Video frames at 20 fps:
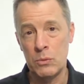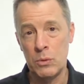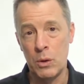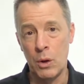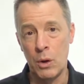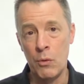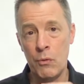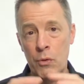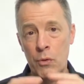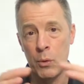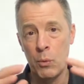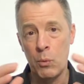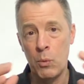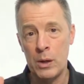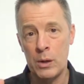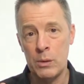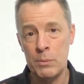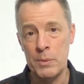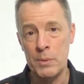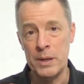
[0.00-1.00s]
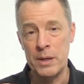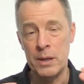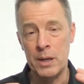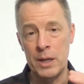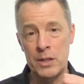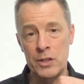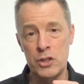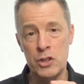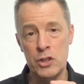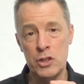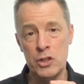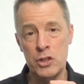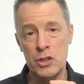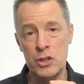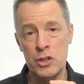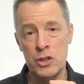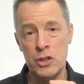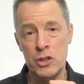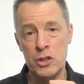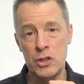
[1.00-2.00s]
Overwhelm and
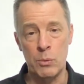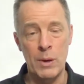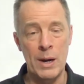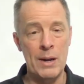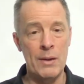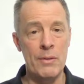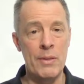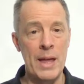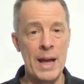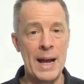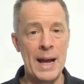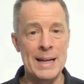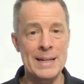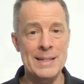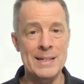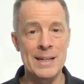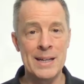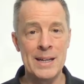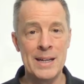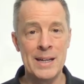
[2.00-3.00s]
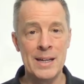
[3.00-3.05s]
stress around that.